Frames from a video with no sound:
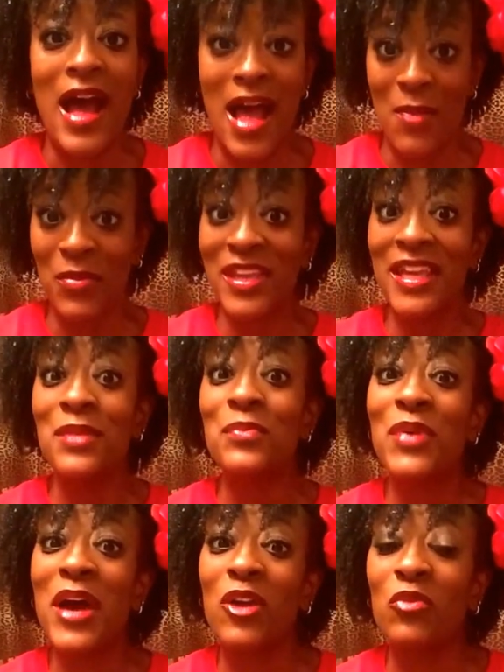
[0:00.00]
I'm getting
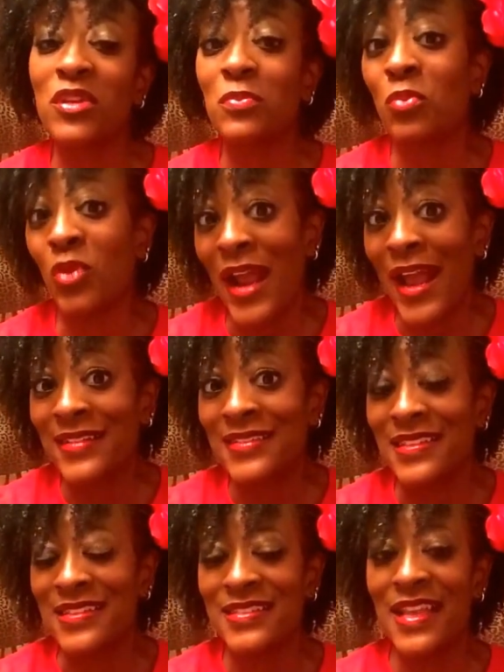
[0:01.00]
better with
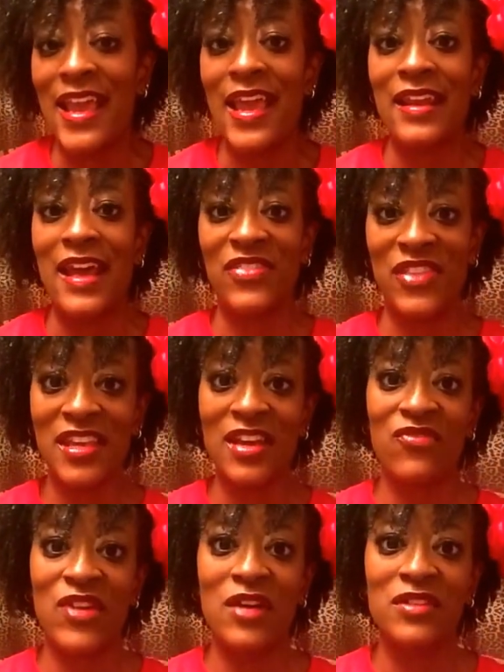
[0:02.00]
practice, and I think
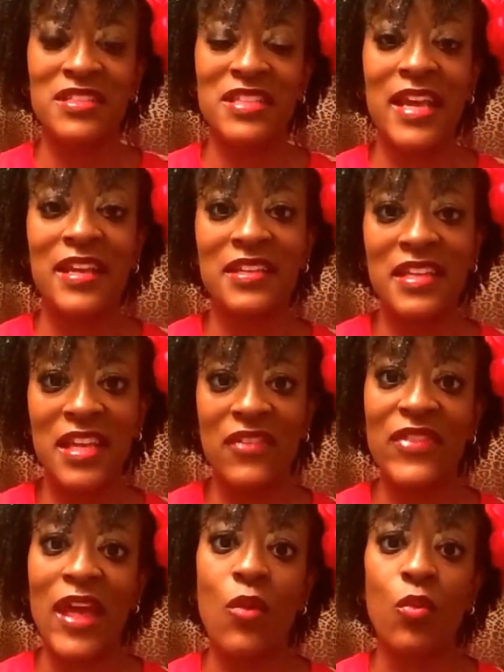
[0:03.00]
I found a
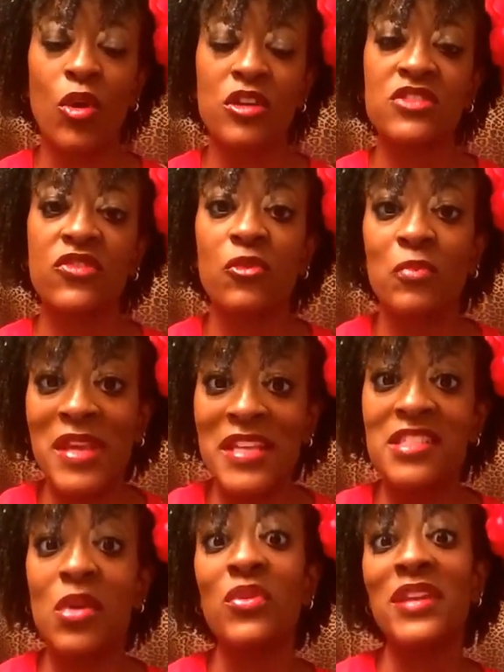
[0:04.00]
technique that works for me.
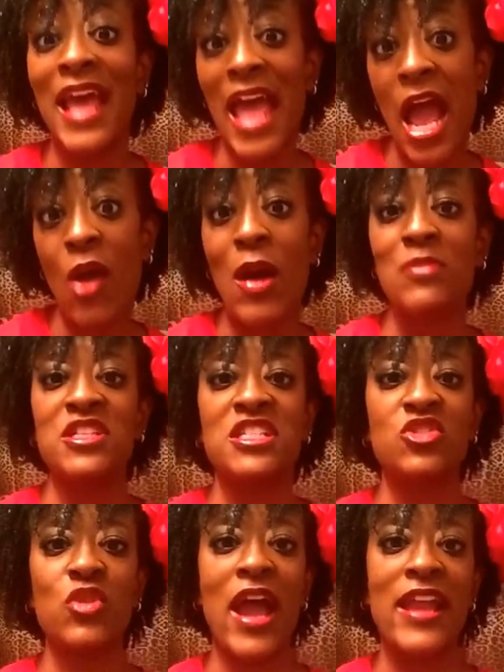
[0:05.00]
So now I'm
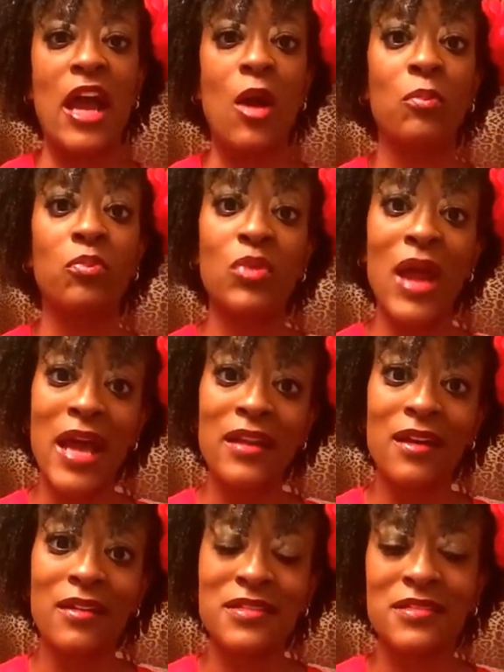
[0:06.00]
just trying out
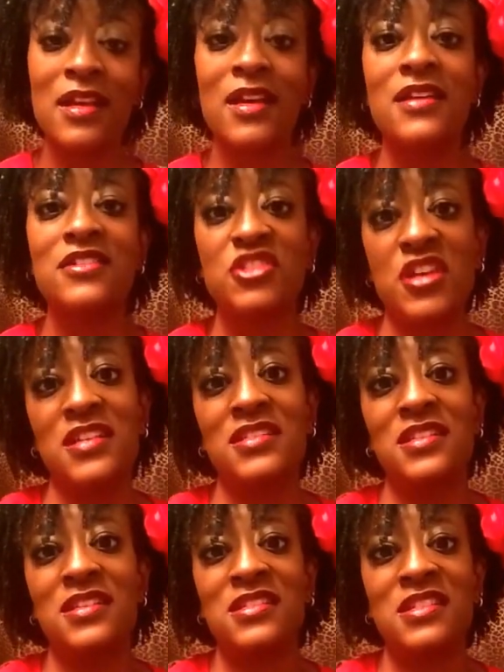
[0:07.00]
products
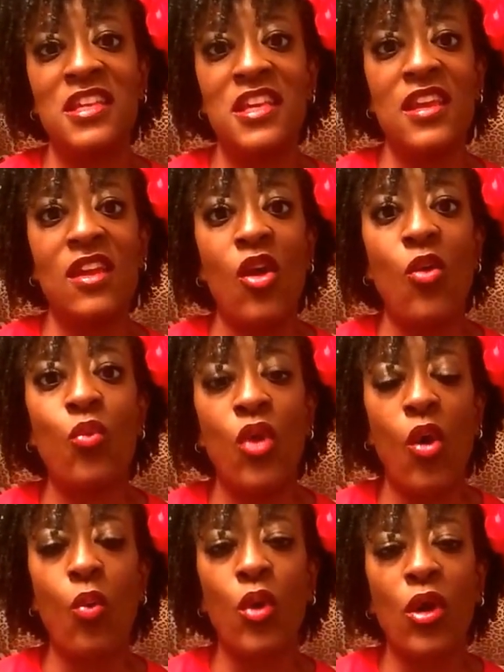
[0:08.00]
just to see
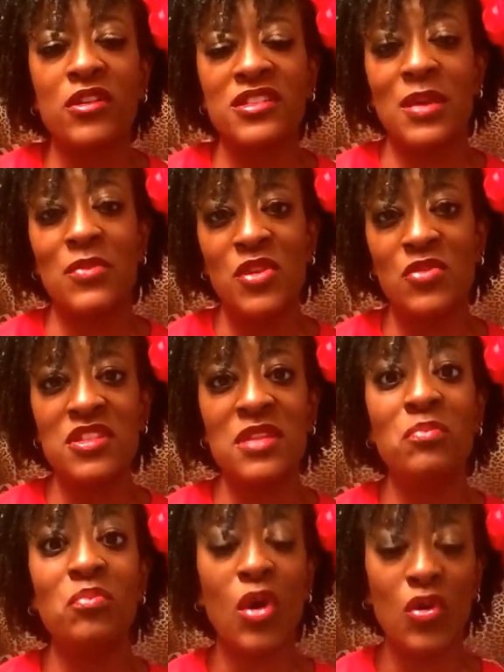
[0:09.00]
what works. I'm
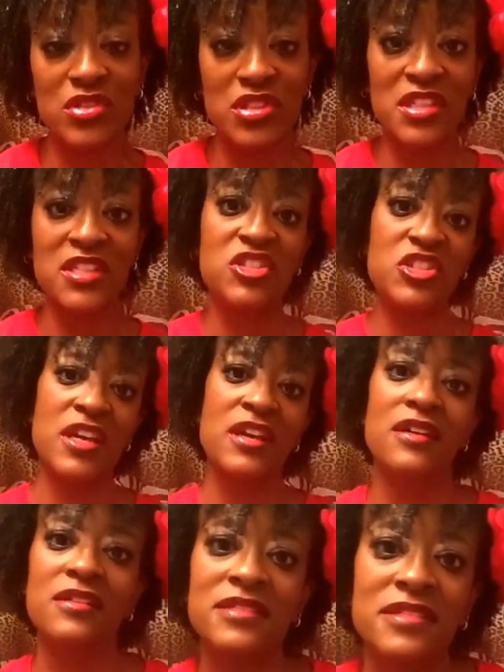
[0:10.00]
using mostly
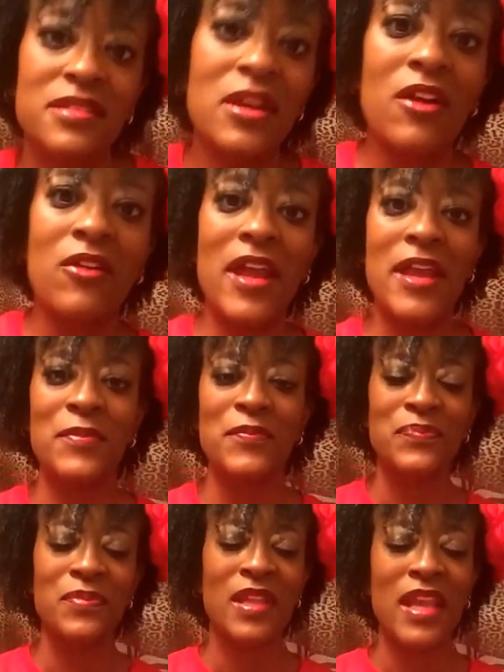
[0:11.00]
gels, all right?
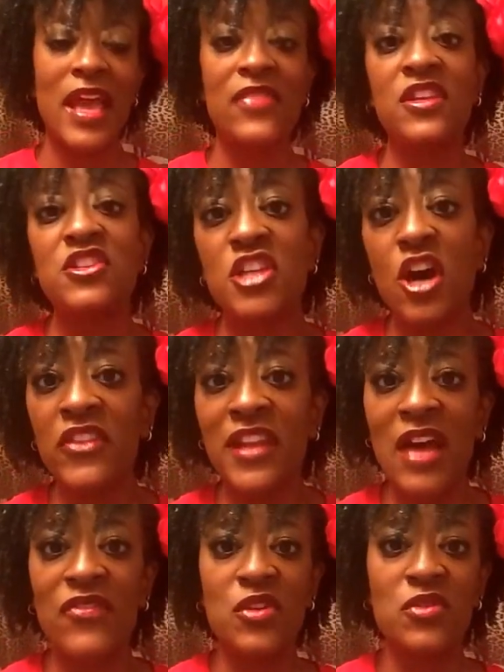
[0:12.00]
And the gel that
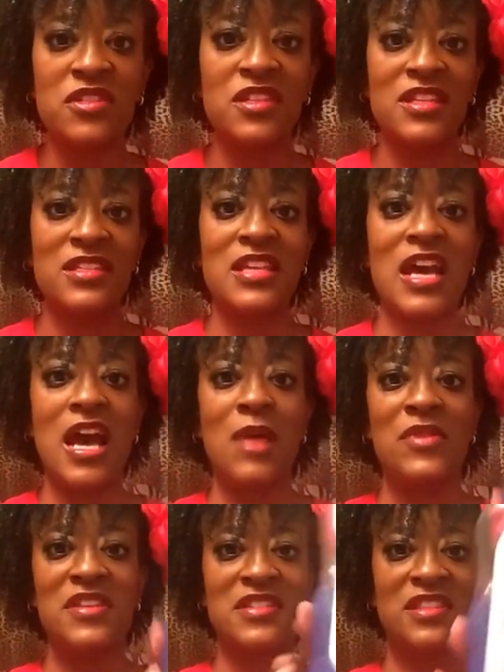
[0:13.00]
I've used this
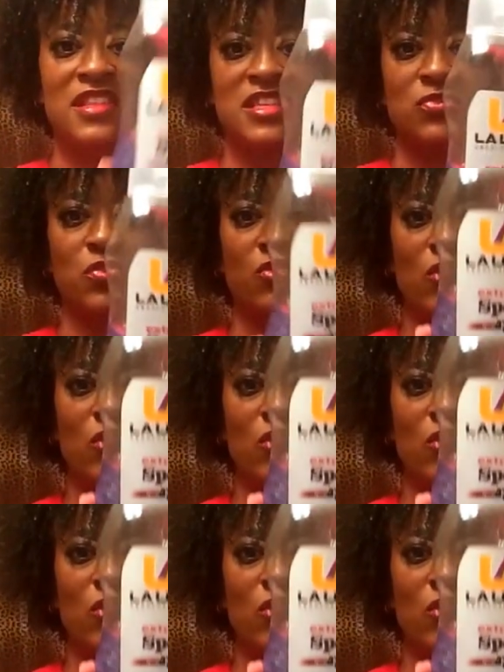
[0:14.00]
time is this one